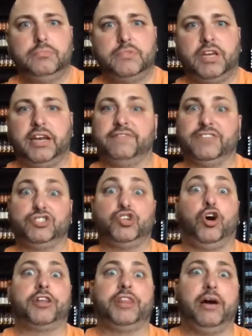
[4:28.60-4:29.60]
Kind of have to
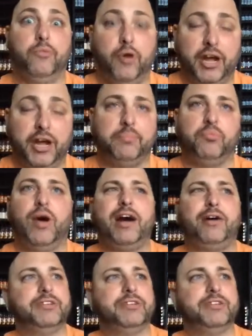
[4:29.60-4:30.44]
chalk that one up. Wow,